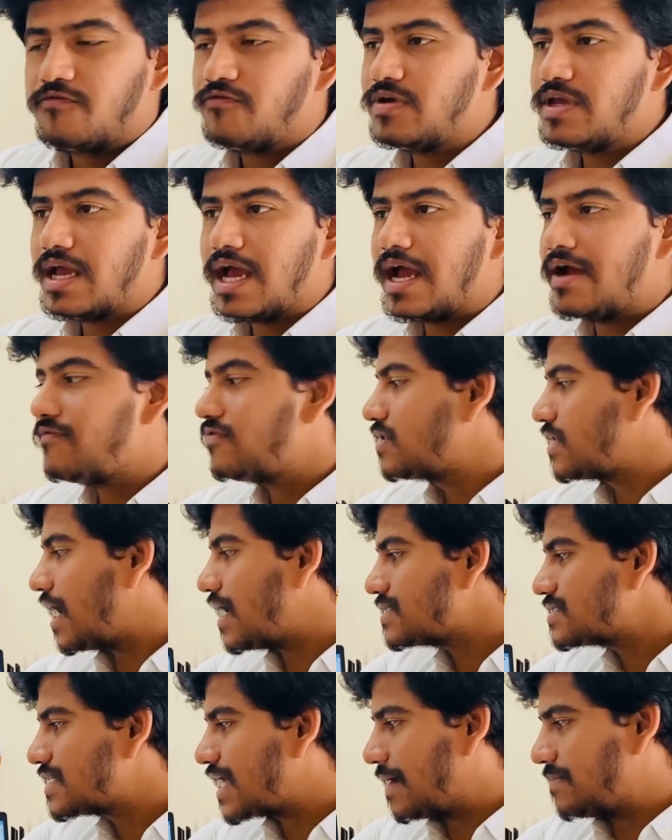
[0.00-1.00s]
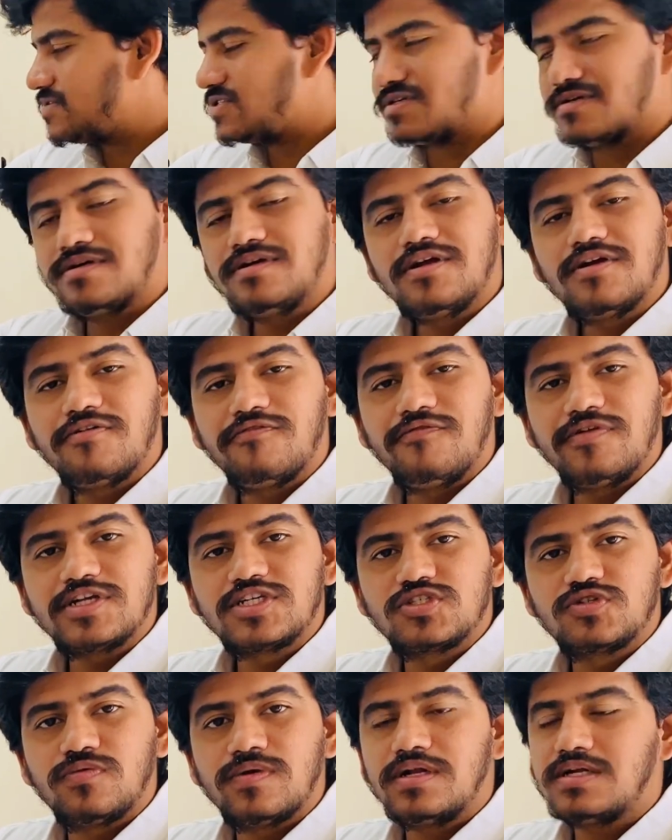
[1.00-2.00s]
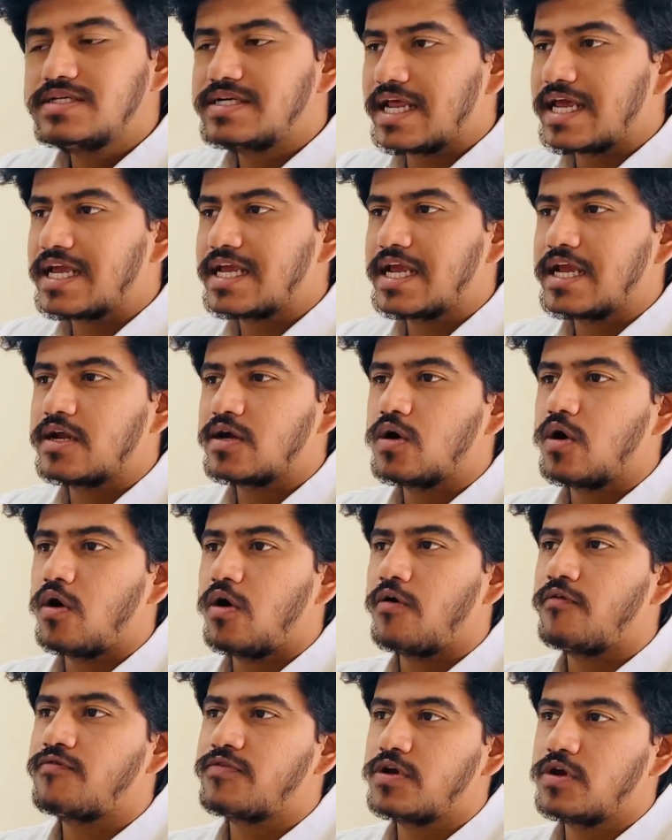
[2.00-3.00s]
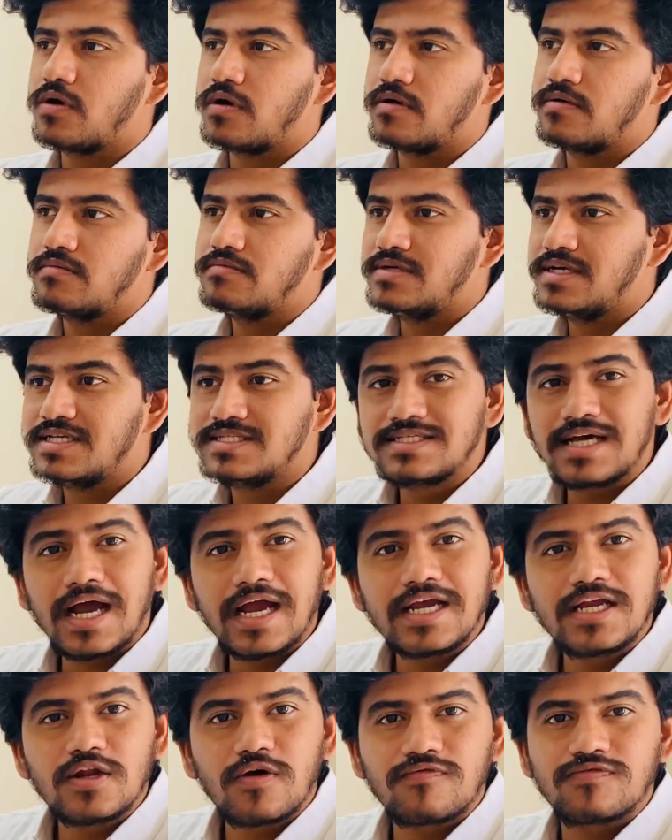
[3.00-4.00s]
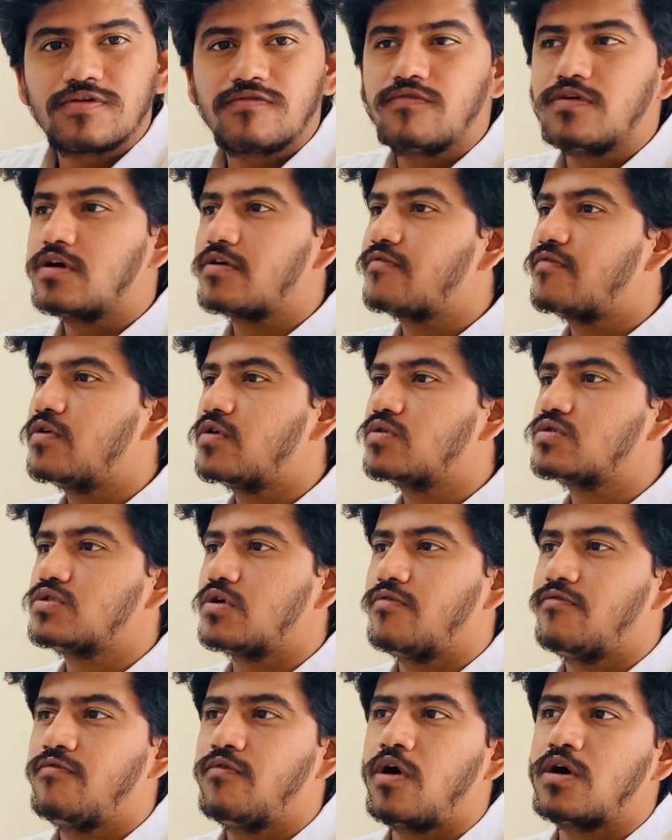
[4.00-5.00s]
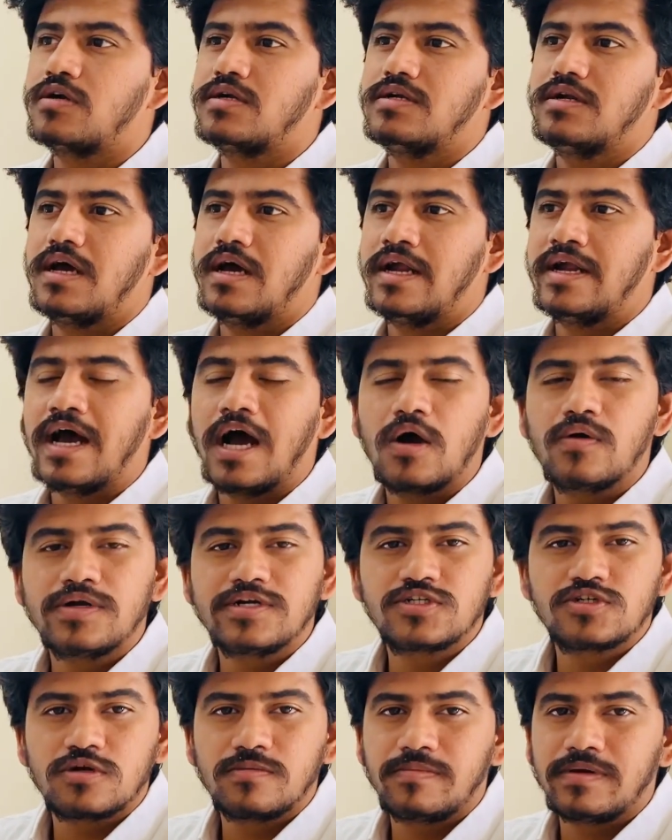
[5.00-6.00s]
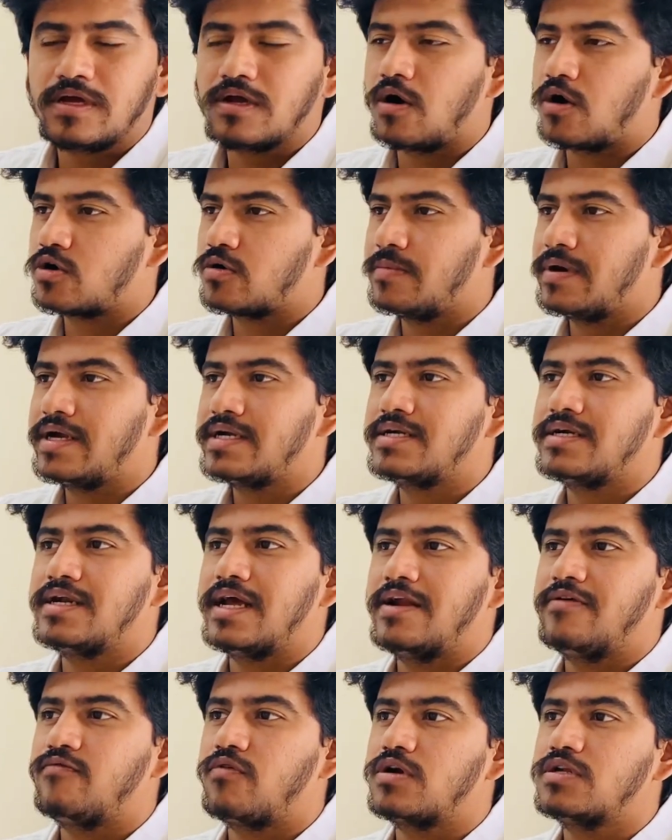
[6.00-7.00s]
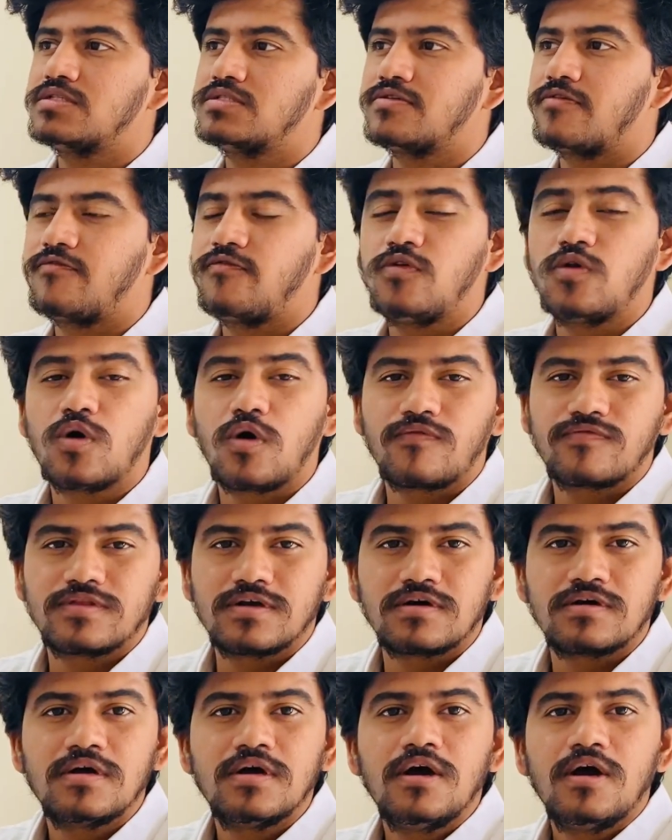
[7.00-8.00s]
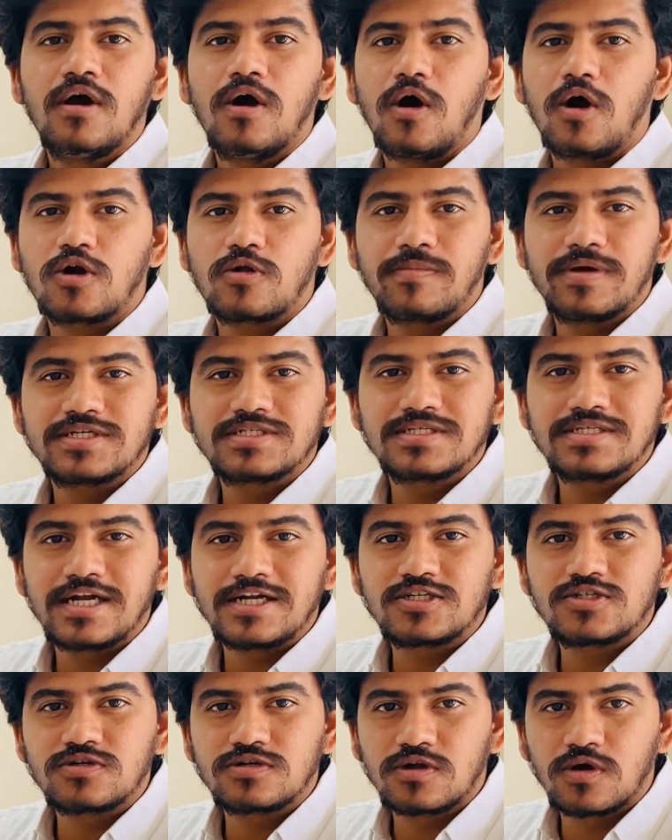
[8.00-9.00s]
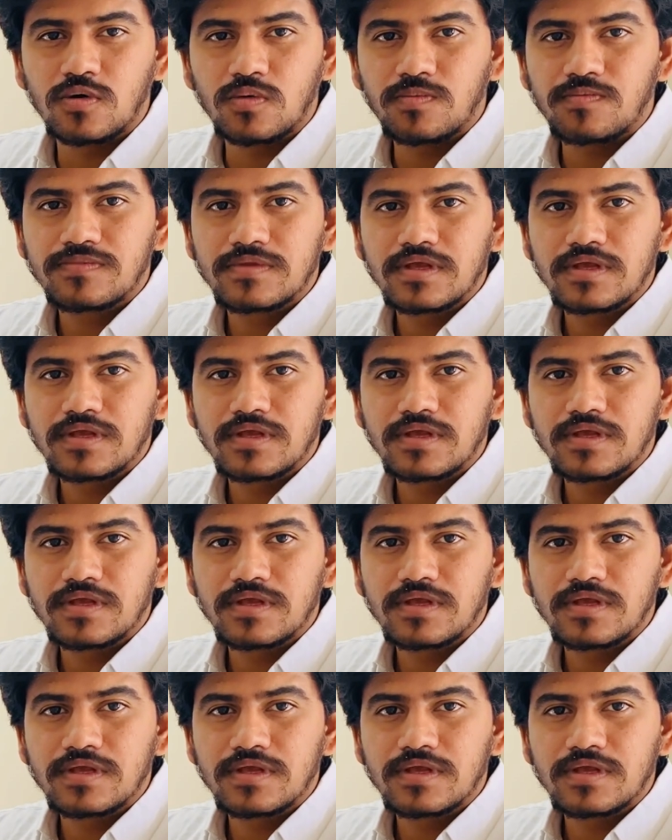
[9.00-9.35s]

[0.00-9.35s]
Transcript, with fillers: we have task capture which will take care of your design of the workflows of what and how it should be automated and what is the flow of the automation that should go